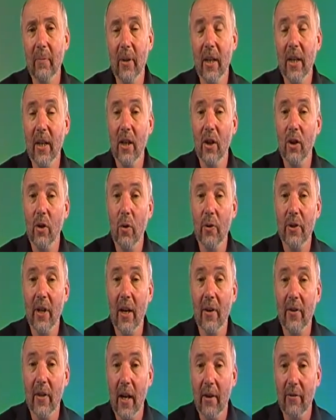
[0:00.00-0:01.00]
Gideon calls
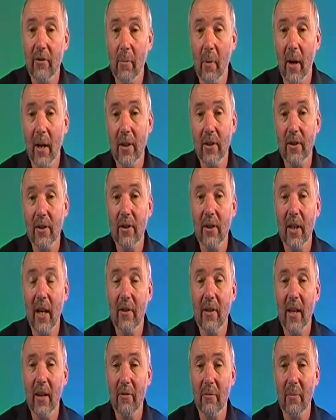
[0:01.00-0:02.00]
out the Ephraimites,
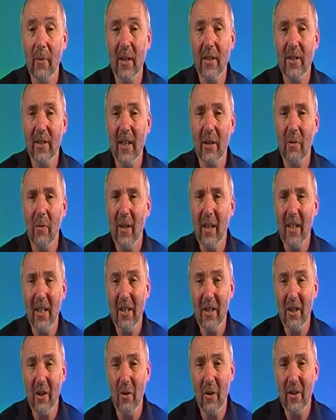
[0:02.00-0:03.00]
and the Ephraimites say, "Why
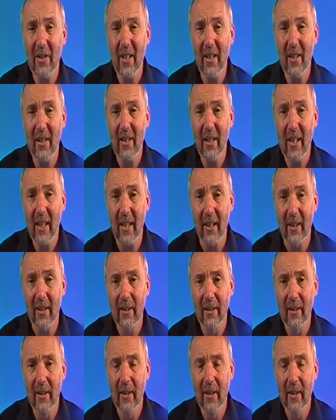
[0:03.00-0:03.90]
didn't you call us out earlier?"